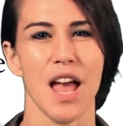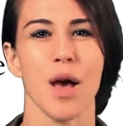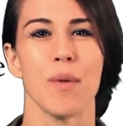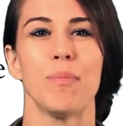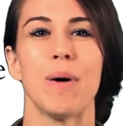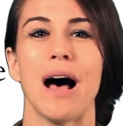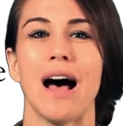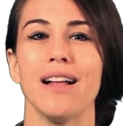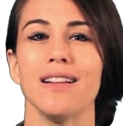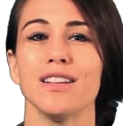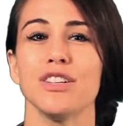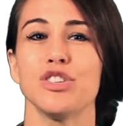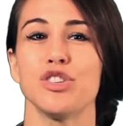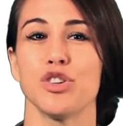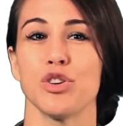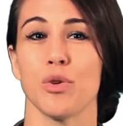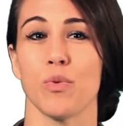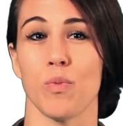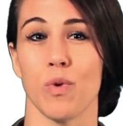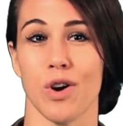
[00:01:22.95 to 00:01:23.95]
Polish
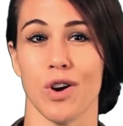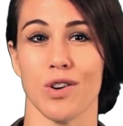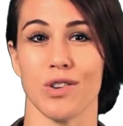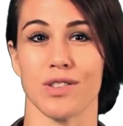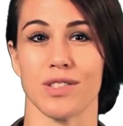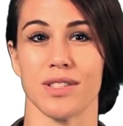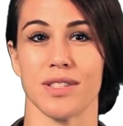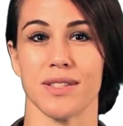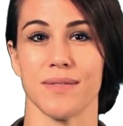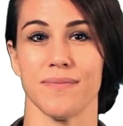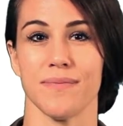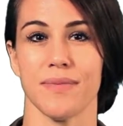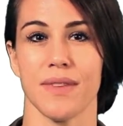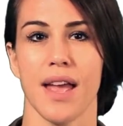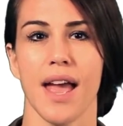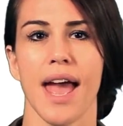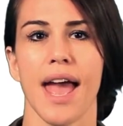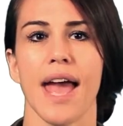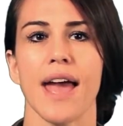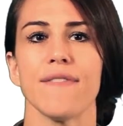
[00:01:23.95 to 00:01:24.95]
your words.
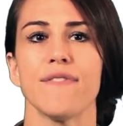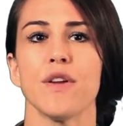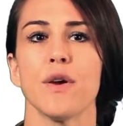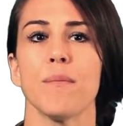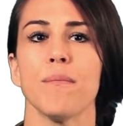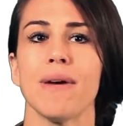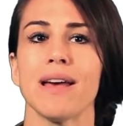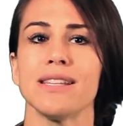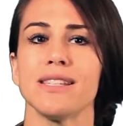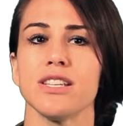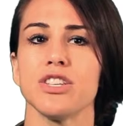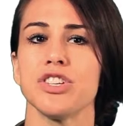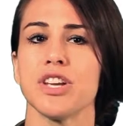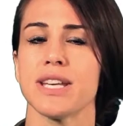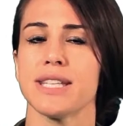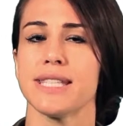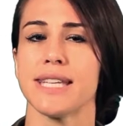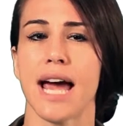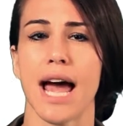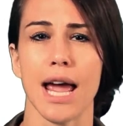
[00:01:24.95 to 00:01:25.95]
If your message
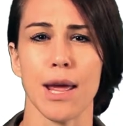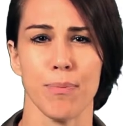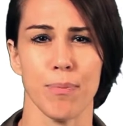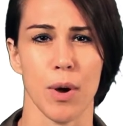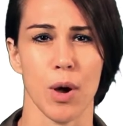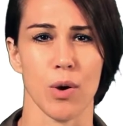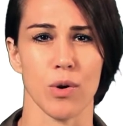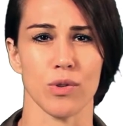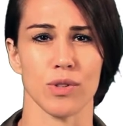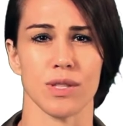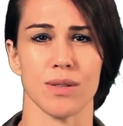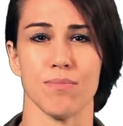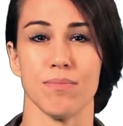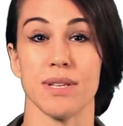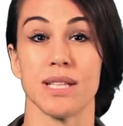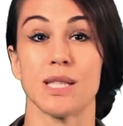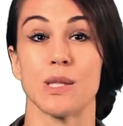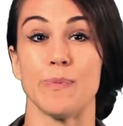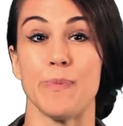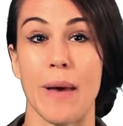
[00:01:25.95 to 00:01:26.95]
has typos,
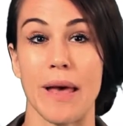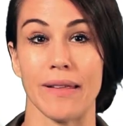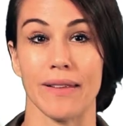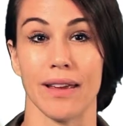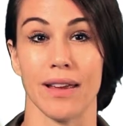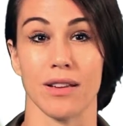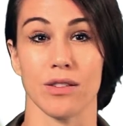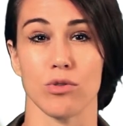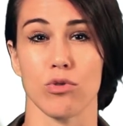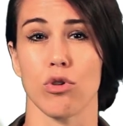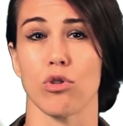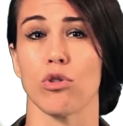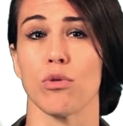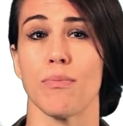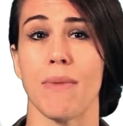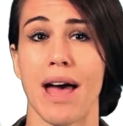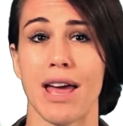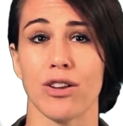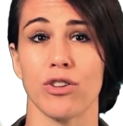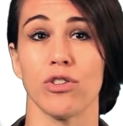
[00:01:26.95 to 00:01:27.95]
misspellings, or
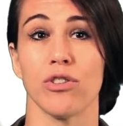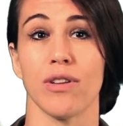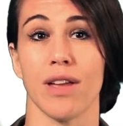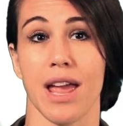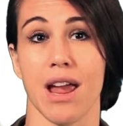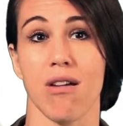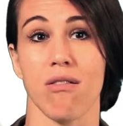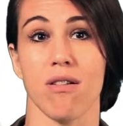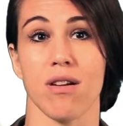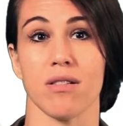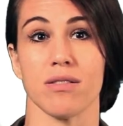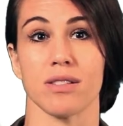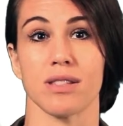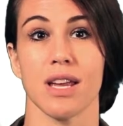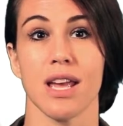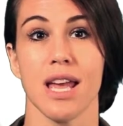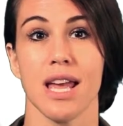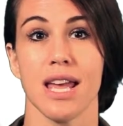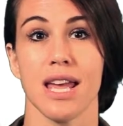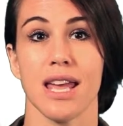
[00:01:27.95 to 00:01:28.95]
grammatical errors,
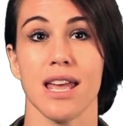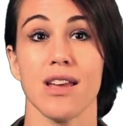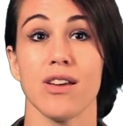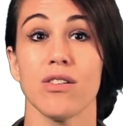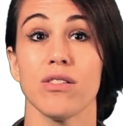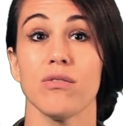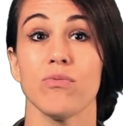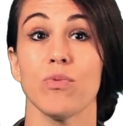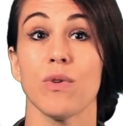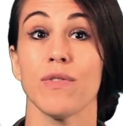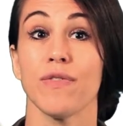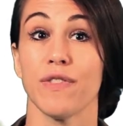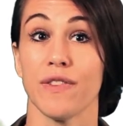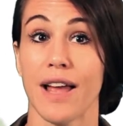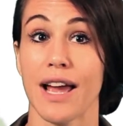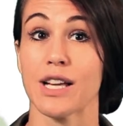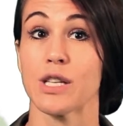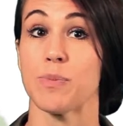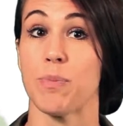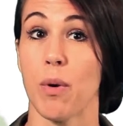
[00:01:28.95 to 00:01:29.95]
it could
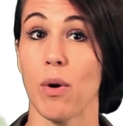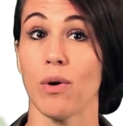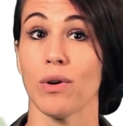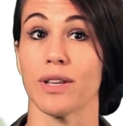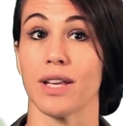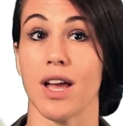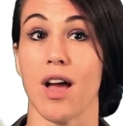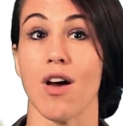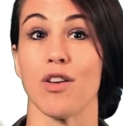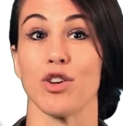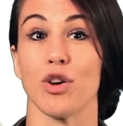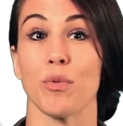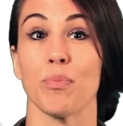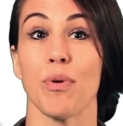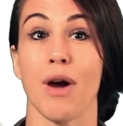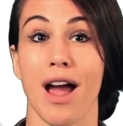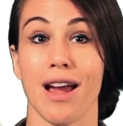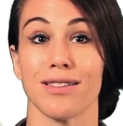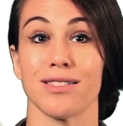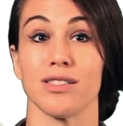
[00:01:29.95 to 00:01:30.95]
reflect poorly on your
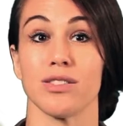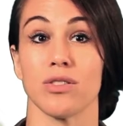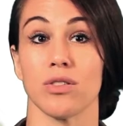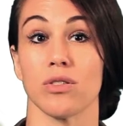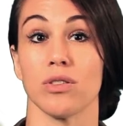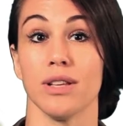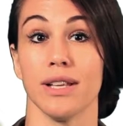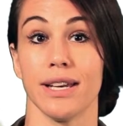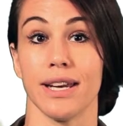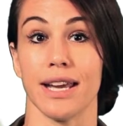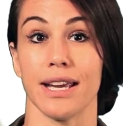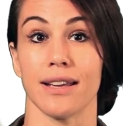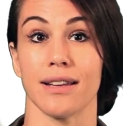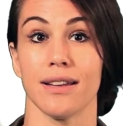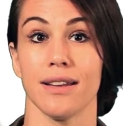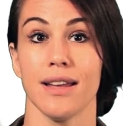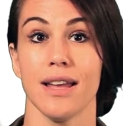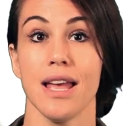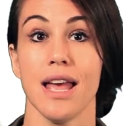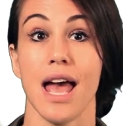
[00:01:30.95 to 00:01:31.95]
practice or clinic
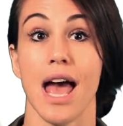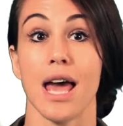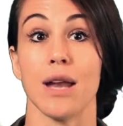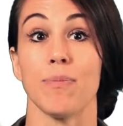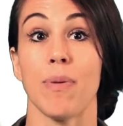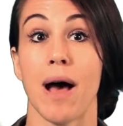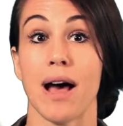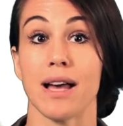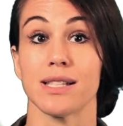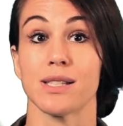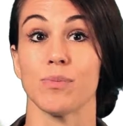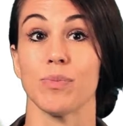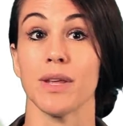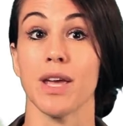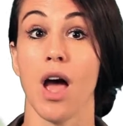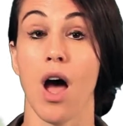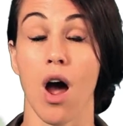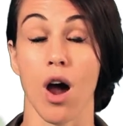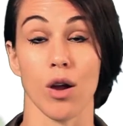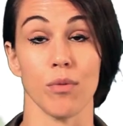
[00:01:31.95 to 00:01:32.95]
and possibly
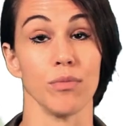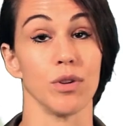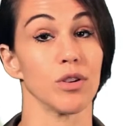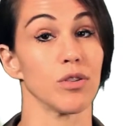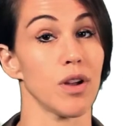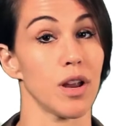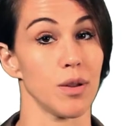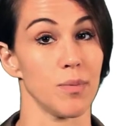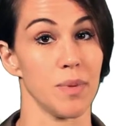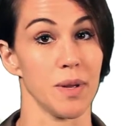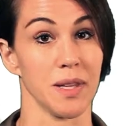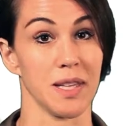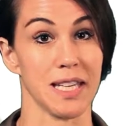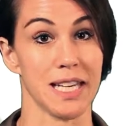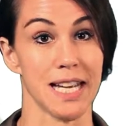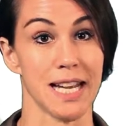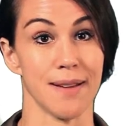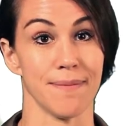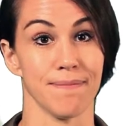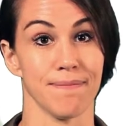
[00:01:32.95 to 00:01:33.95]
harm your
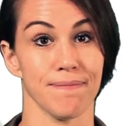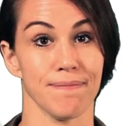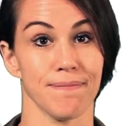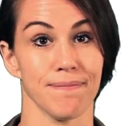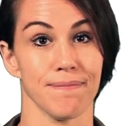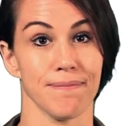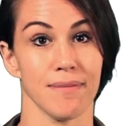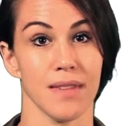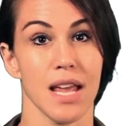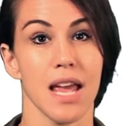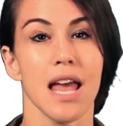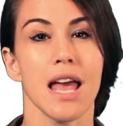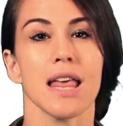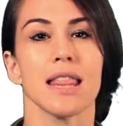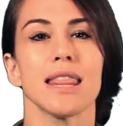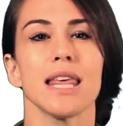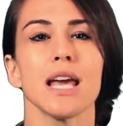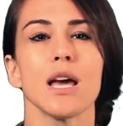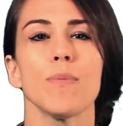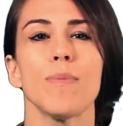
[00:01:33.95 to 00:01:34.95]
credibility.
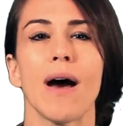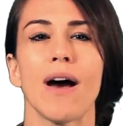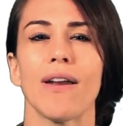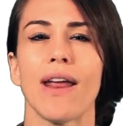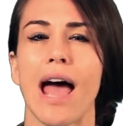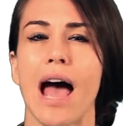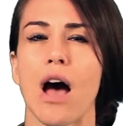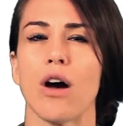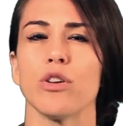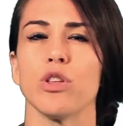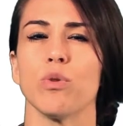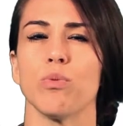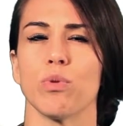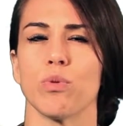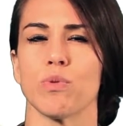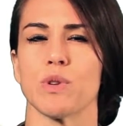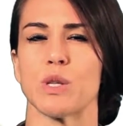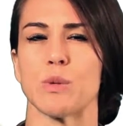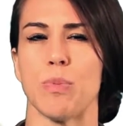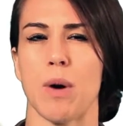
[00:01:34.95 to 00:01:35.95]
Think about how you would
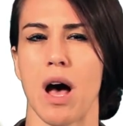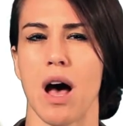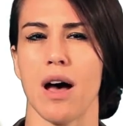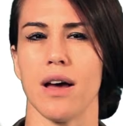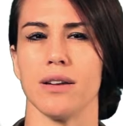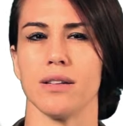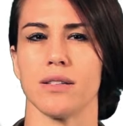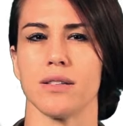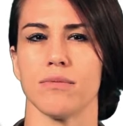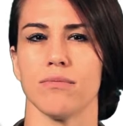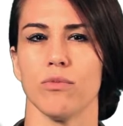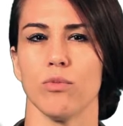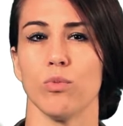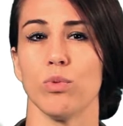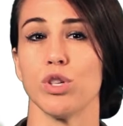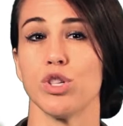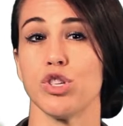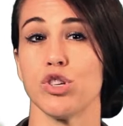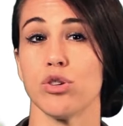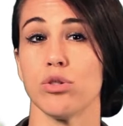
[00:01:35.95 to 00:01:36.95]
respond.
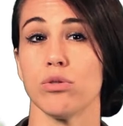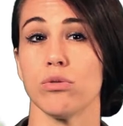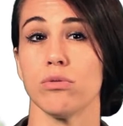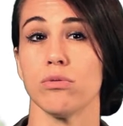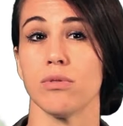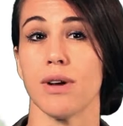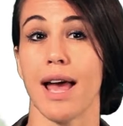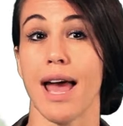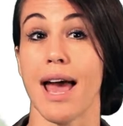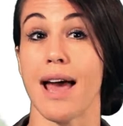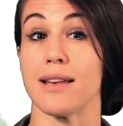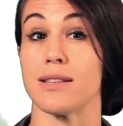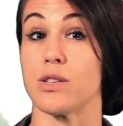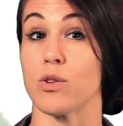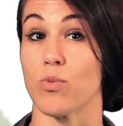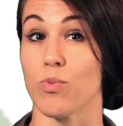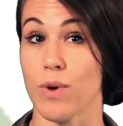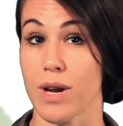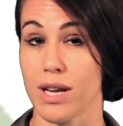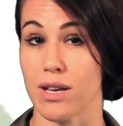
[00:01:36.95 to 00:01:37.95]
Would you, as a
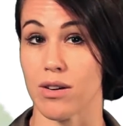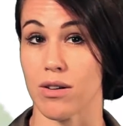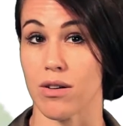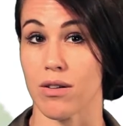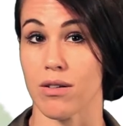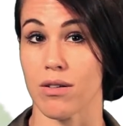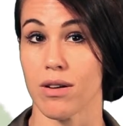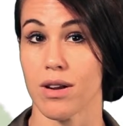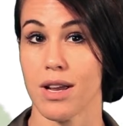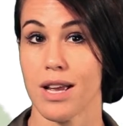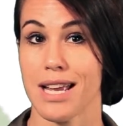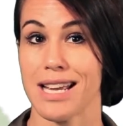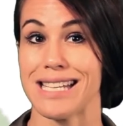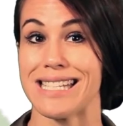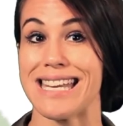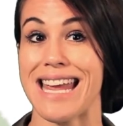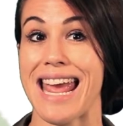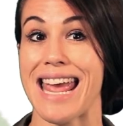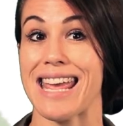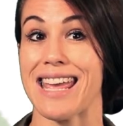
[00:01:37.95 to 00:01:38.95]
reader,
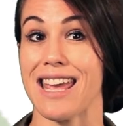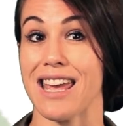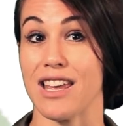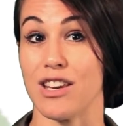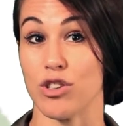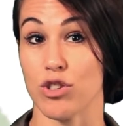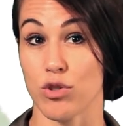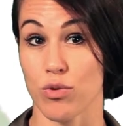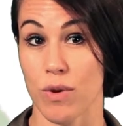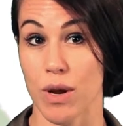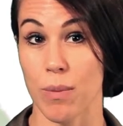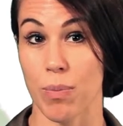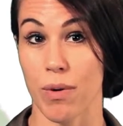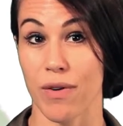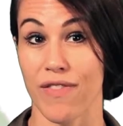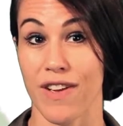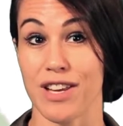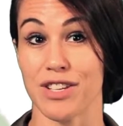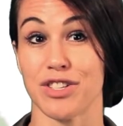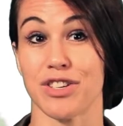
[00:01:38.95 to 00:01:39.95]
take injury
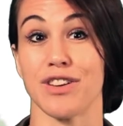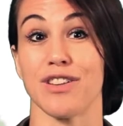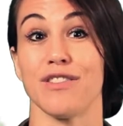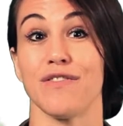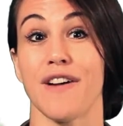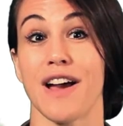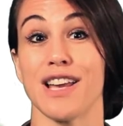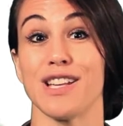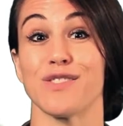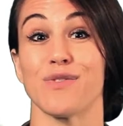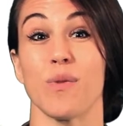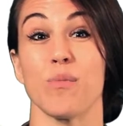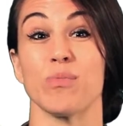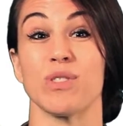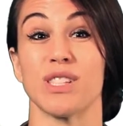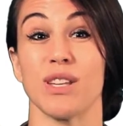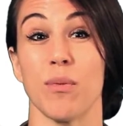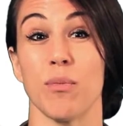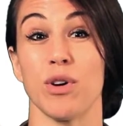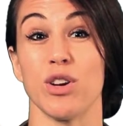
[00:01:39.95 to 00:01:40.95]
prevention advice from
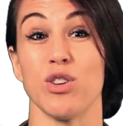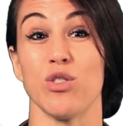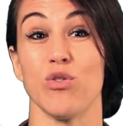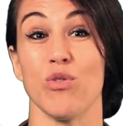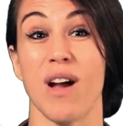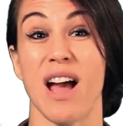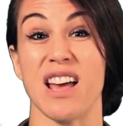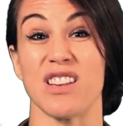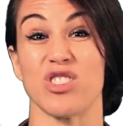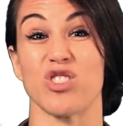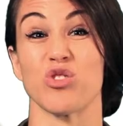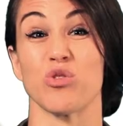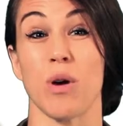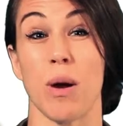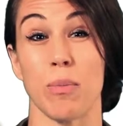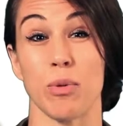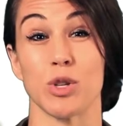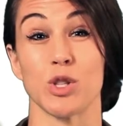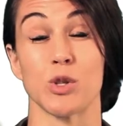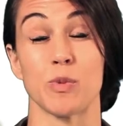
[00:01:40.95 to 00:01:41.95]
someone who has
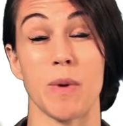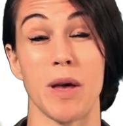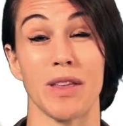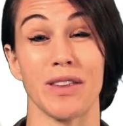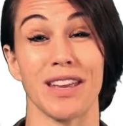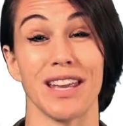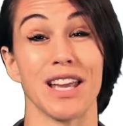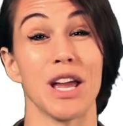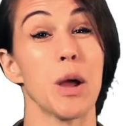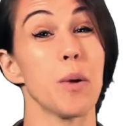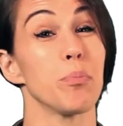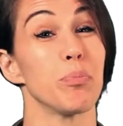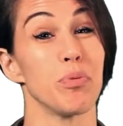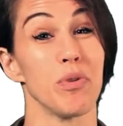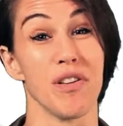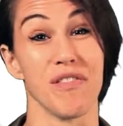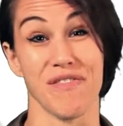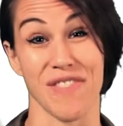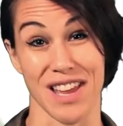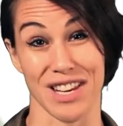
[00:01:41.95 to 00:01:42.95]
trouble spelling
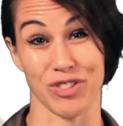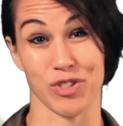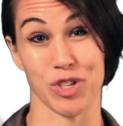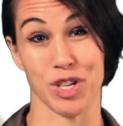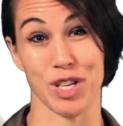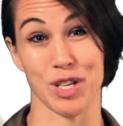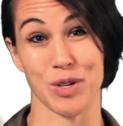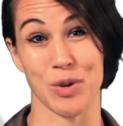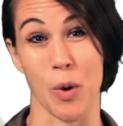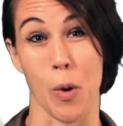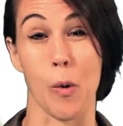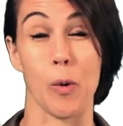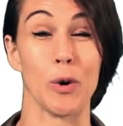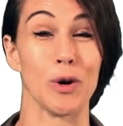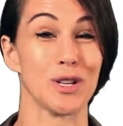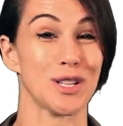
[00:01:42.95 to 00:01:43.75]
prevention or